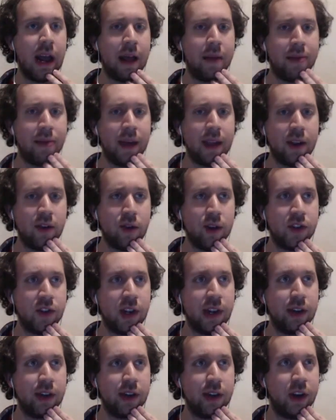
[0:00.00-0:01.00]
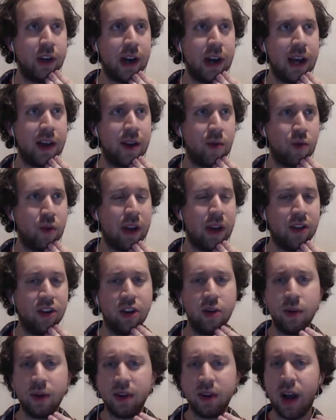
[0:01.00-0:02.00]
I think Christy and Jen had to
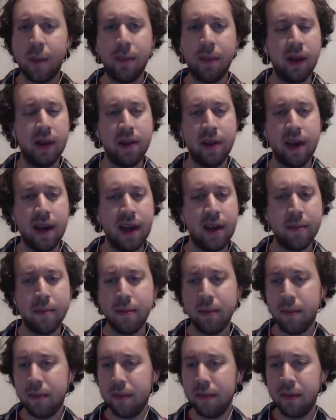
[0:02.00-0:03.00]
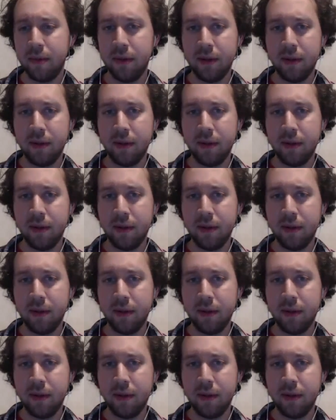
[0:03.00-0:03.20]
redo a couple of them.